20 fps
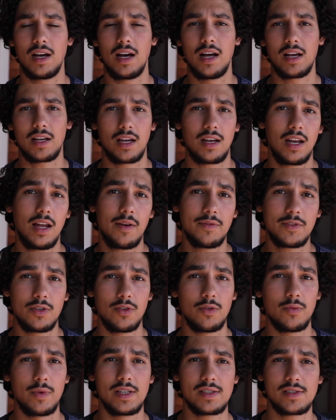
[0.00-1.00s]
I'd love to
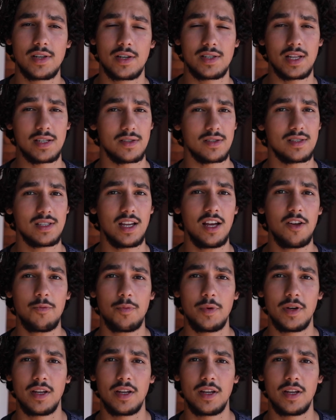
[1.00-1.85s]
do research and that sort of stuff,